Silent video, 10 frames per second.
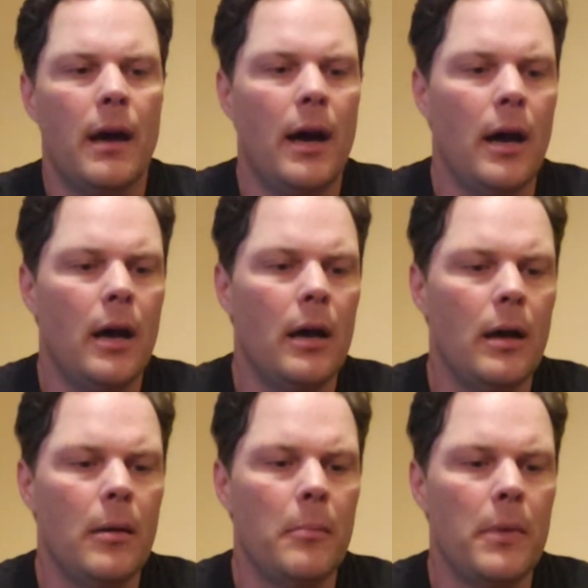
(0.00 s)
I
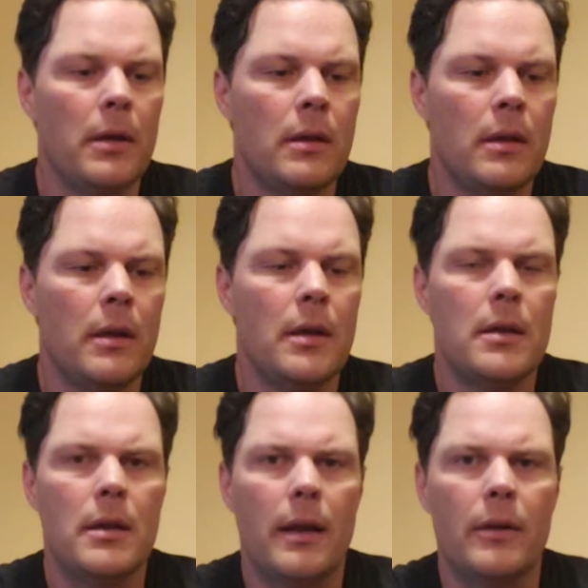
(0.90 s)
don't
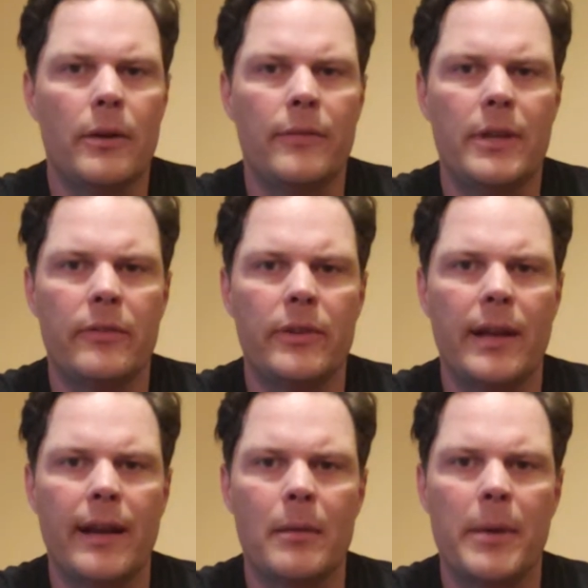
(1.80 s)
know if you can
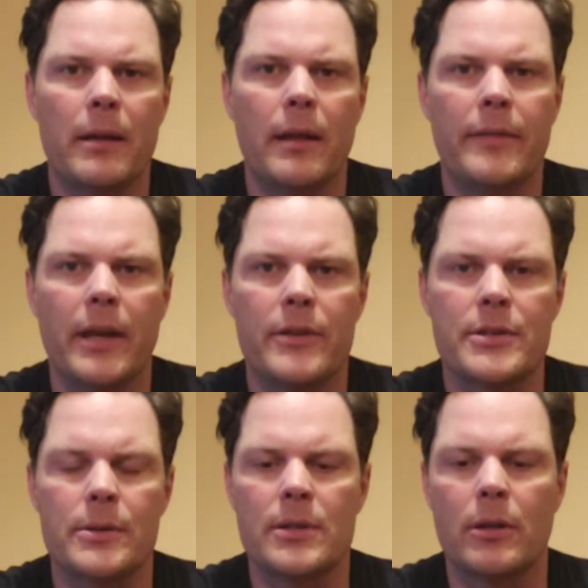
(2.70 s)
see, I got a bit on the other
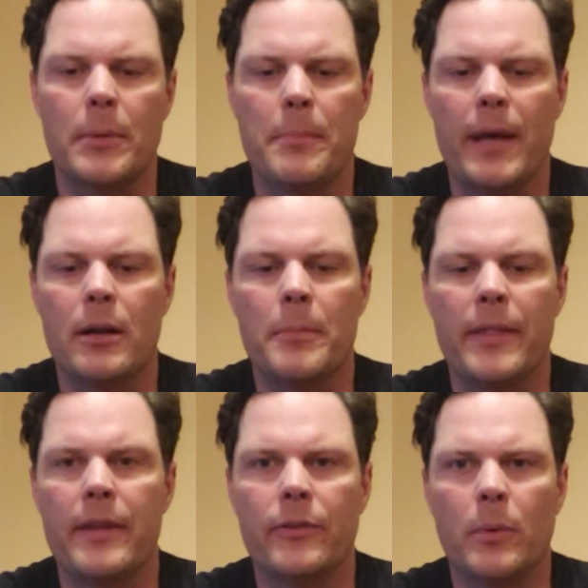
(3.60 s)
shoe, it's a little bit better,
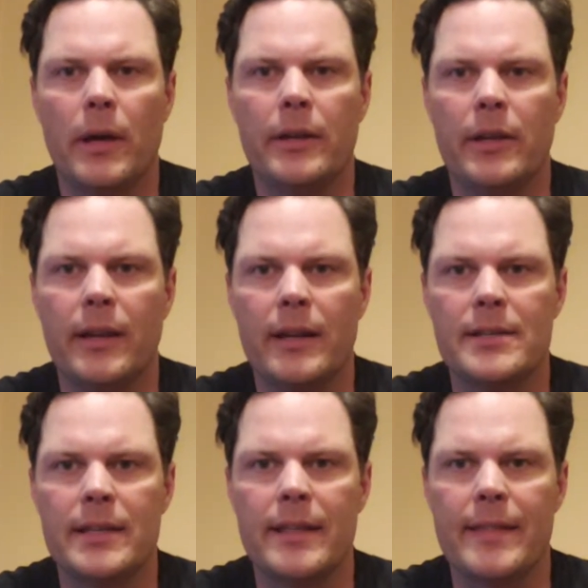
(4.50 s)
but this one, you can kind of
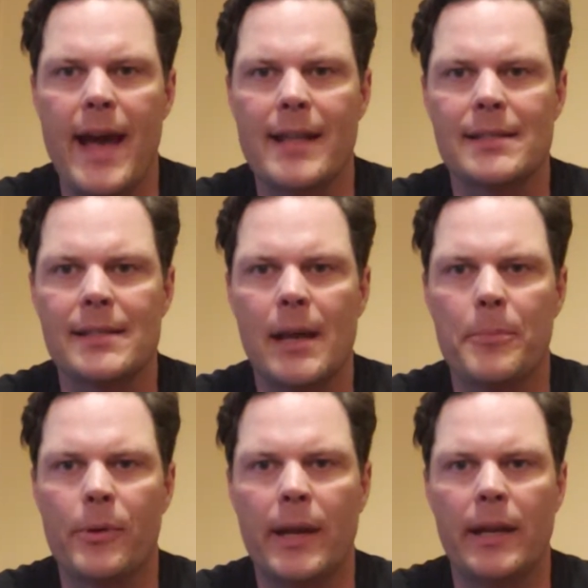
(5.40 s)
see that that's
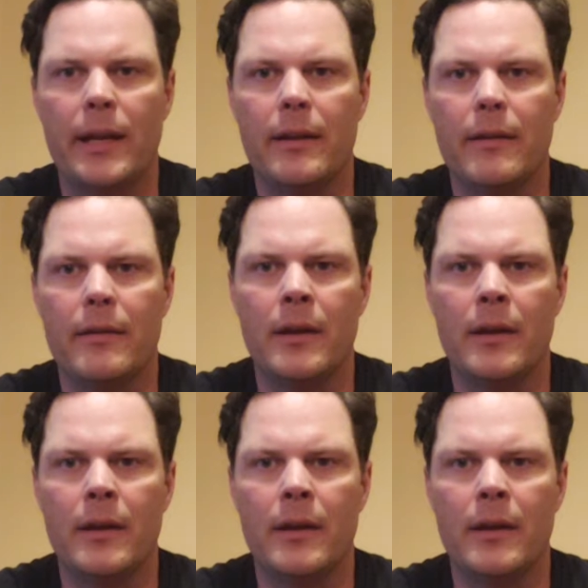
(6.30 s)
separated